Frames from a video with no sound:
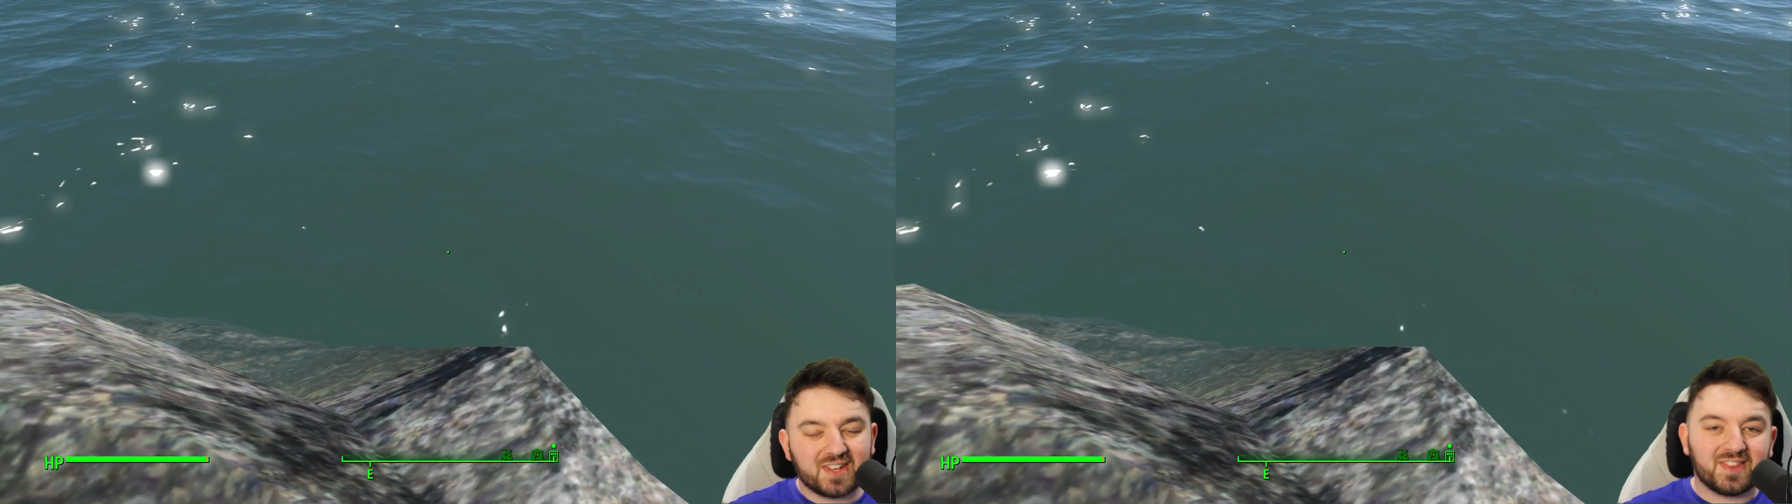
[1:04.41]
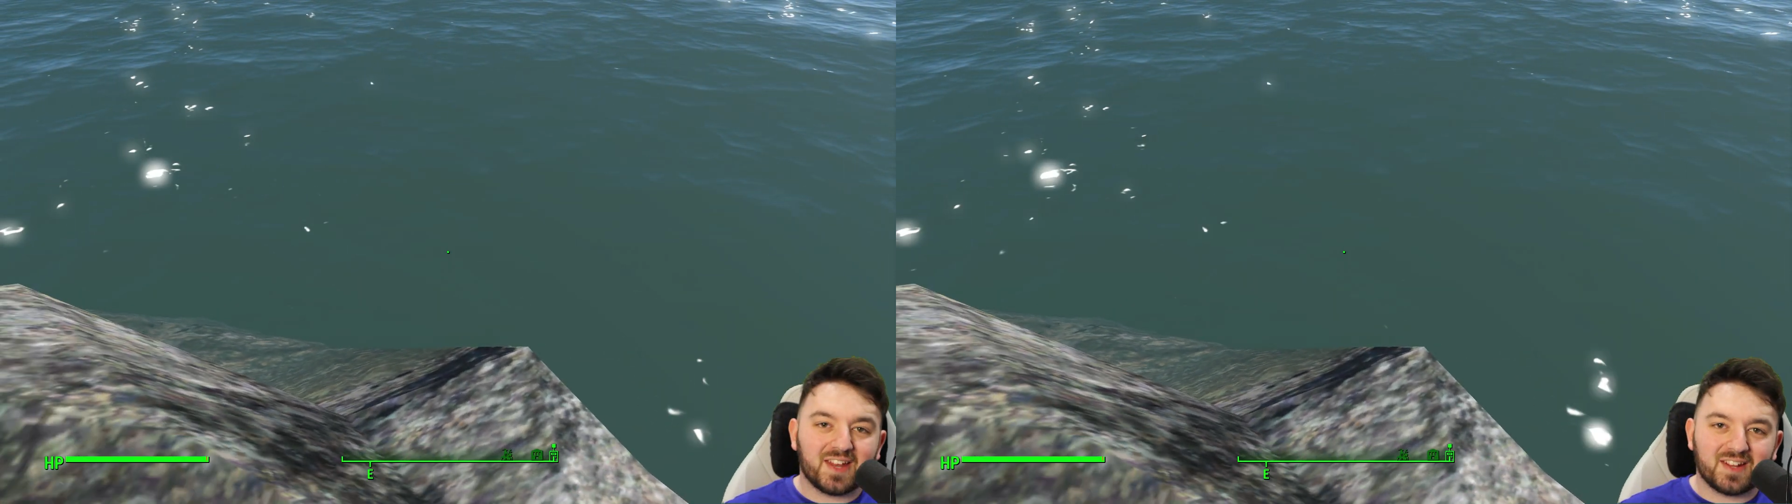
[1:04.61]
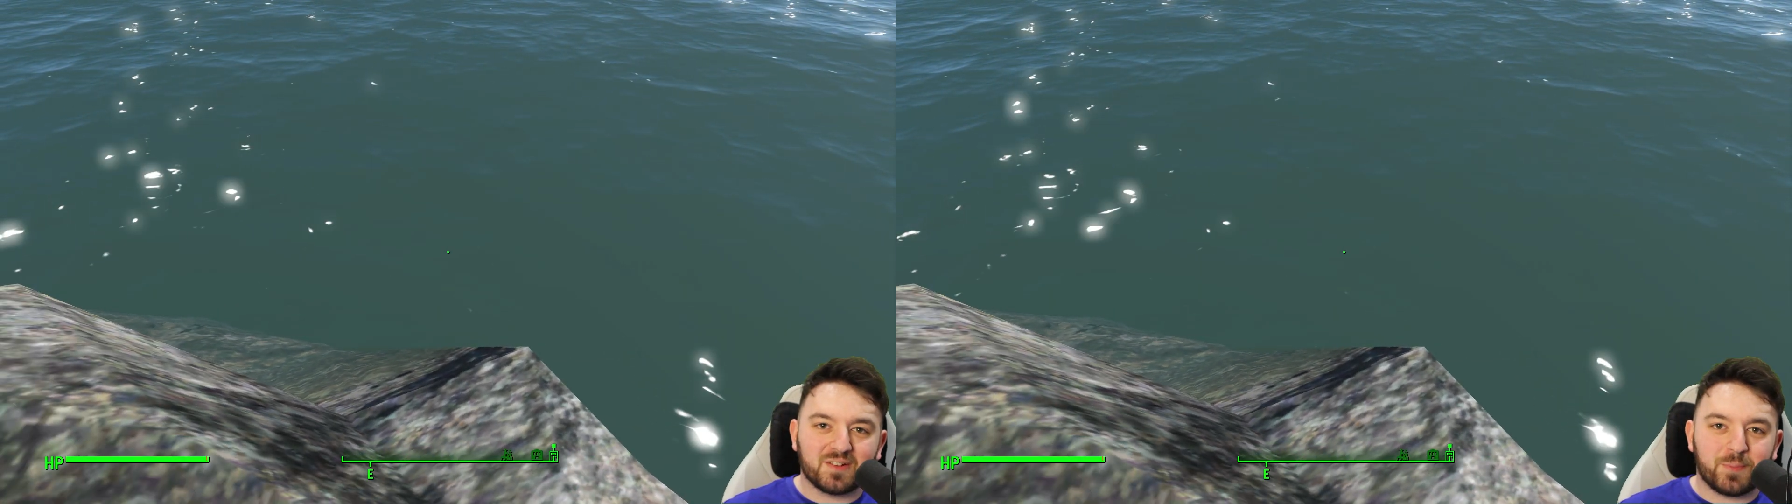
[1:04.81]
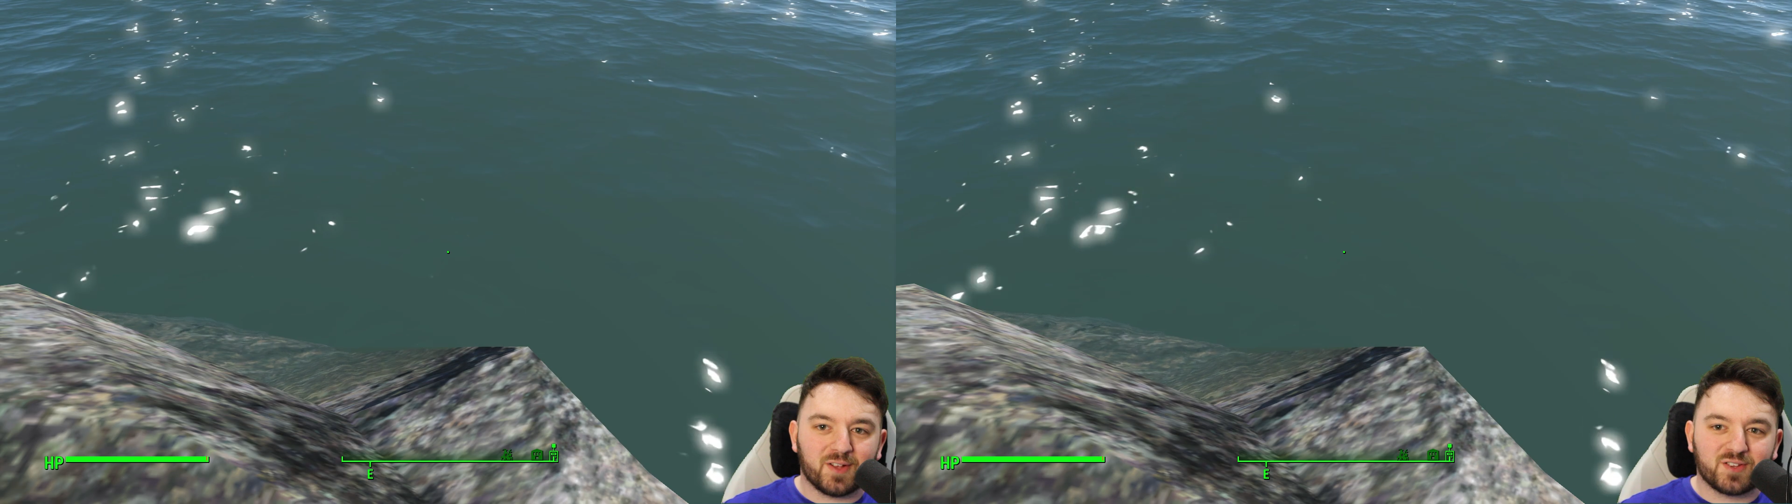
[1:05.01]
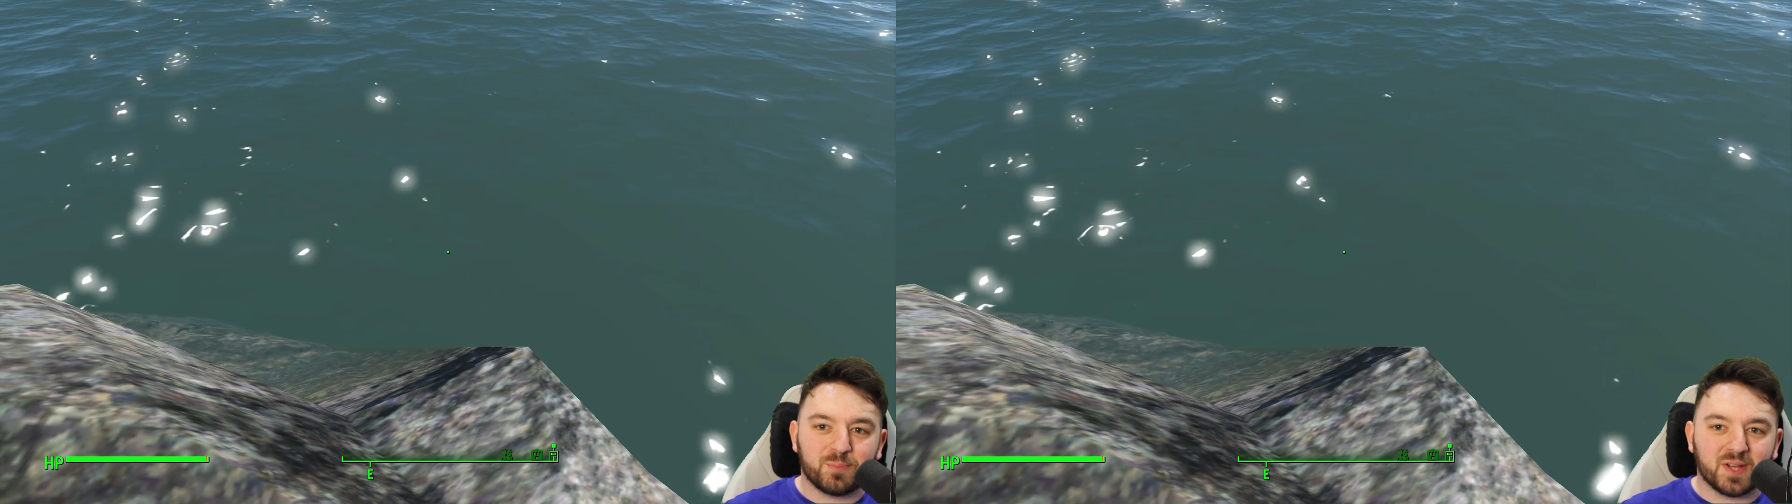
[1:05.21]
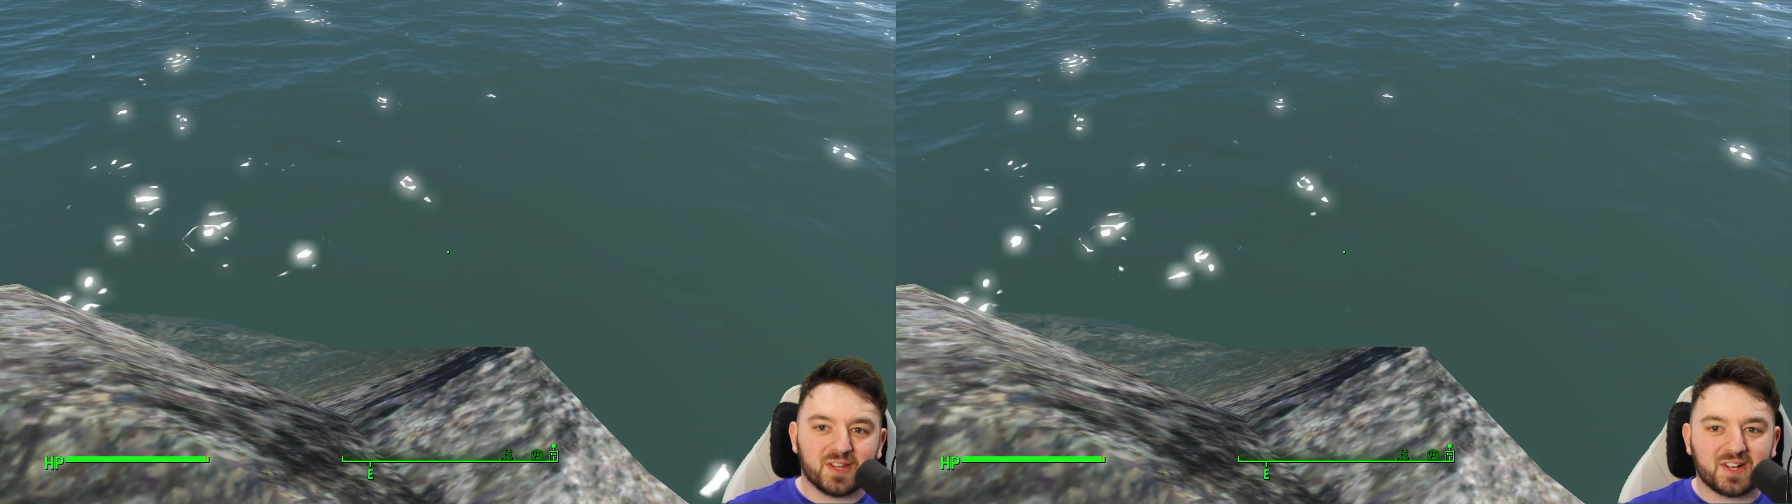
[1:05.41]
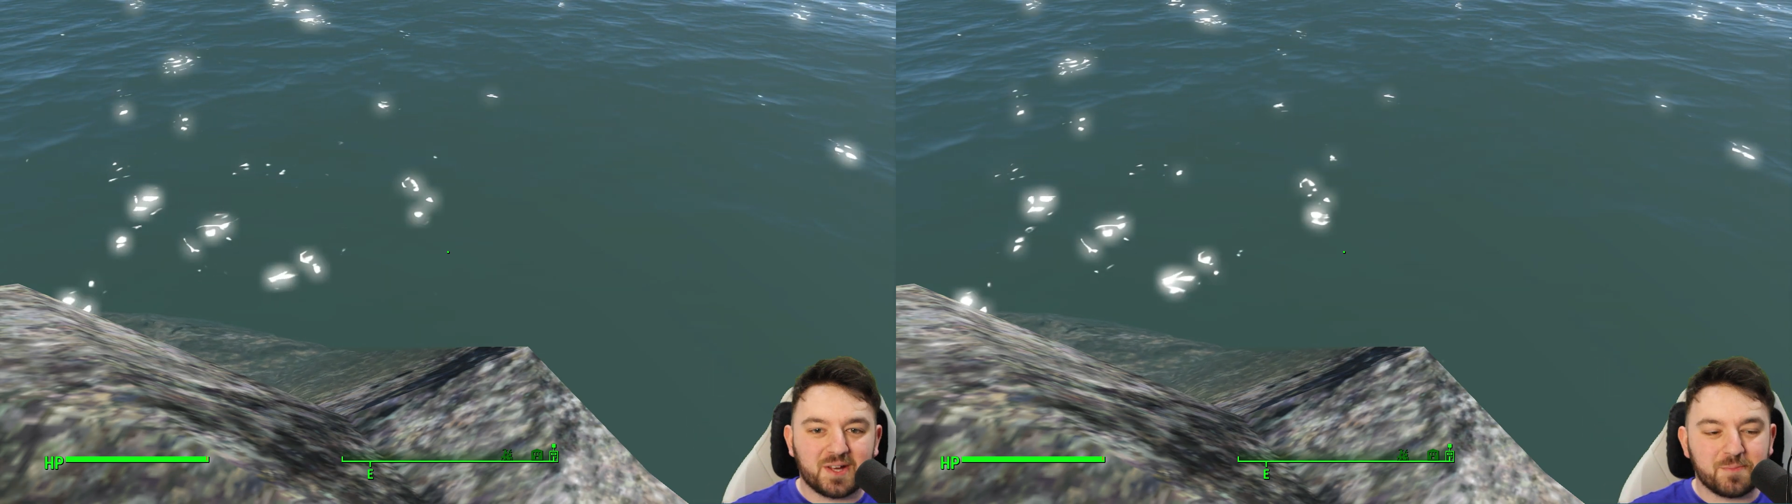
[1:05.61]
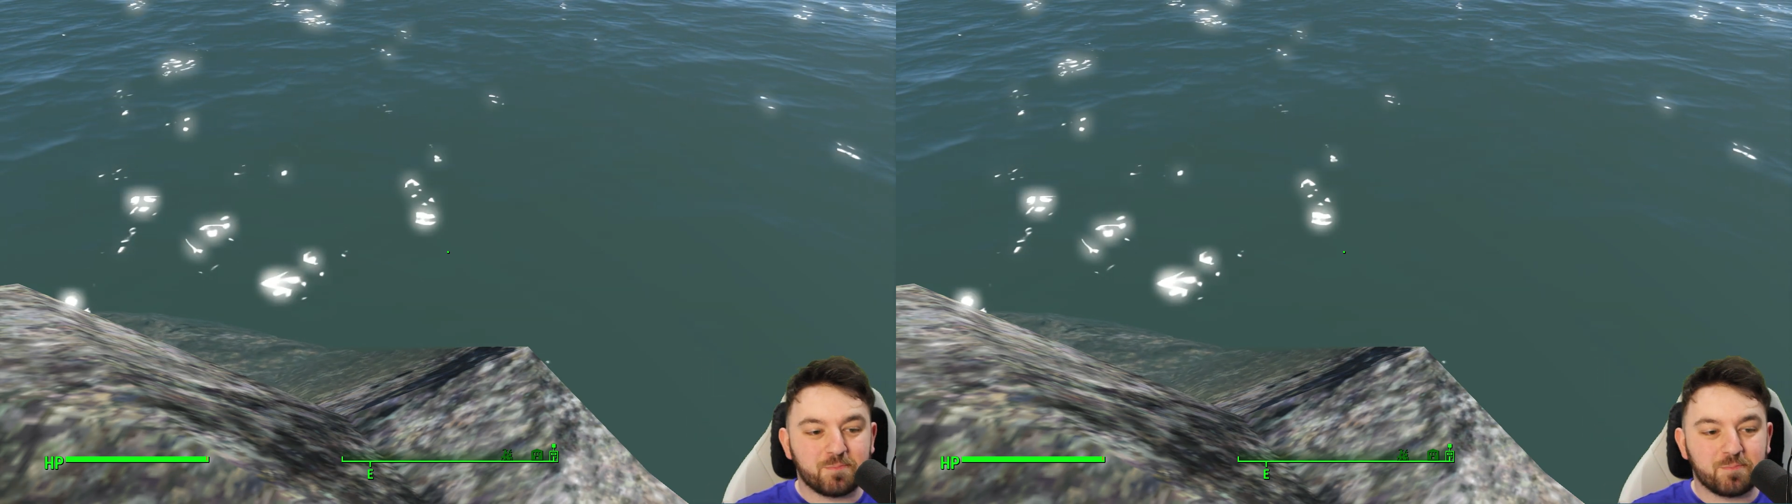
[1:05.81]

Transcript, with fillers: That is a possibility.